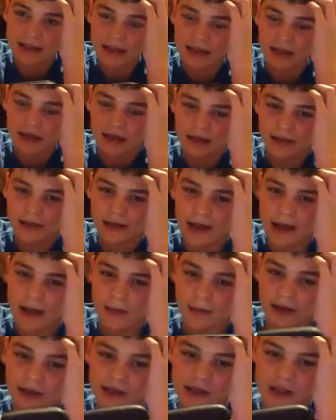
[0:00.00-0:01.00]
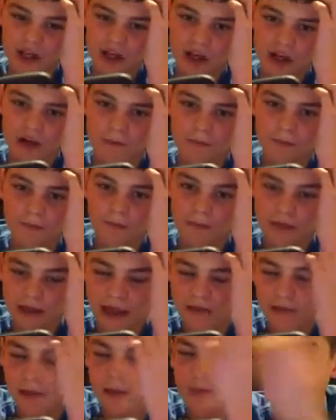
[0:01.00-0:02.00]
to on topic. So,
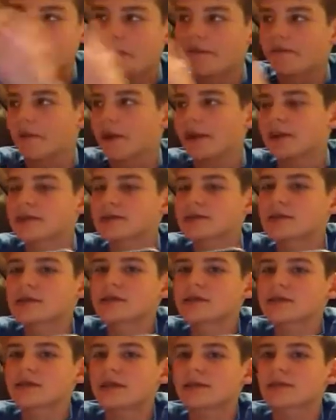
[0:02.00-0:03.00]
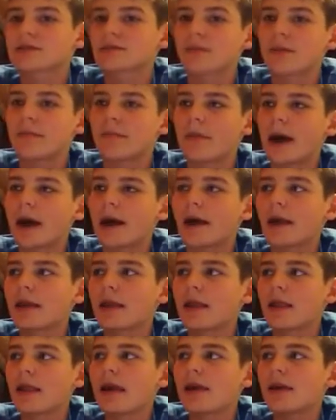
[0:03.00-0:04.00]
they've been my friends since we met.
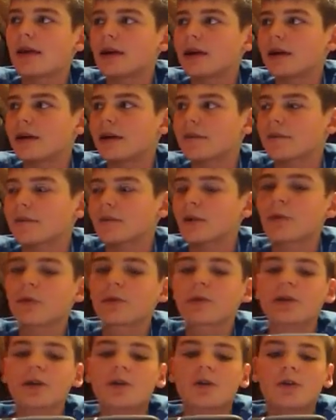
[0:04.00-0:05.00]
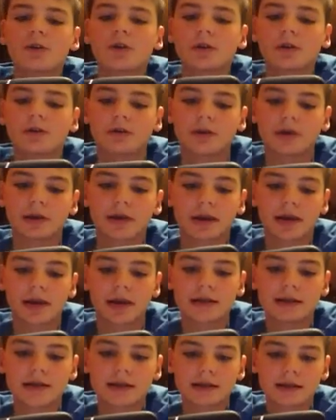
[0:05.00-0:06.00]
And they're really cool. They're really
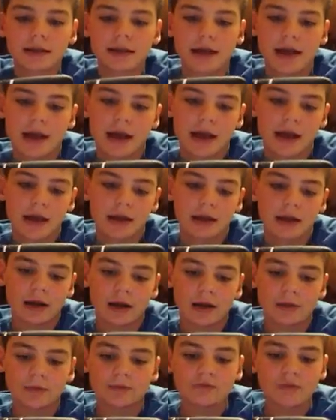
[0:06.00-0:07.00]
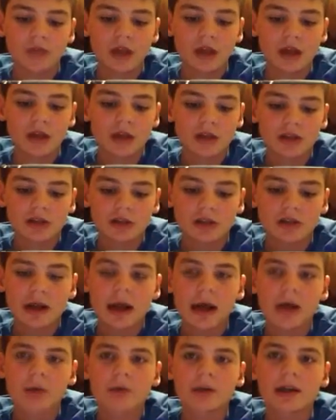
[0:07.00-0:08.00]
nice. And, so
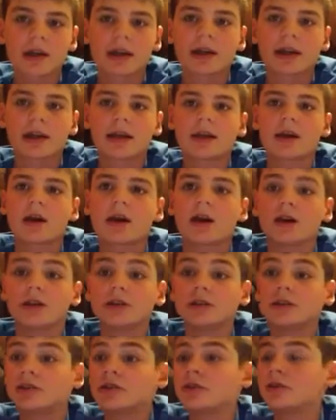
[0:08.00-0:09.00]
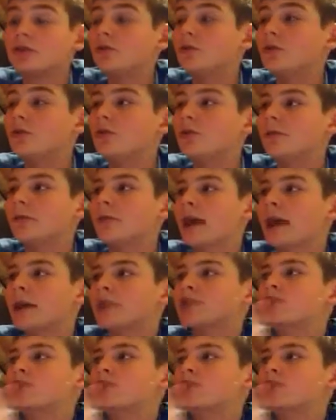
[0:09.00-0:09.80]
now we're getting on to my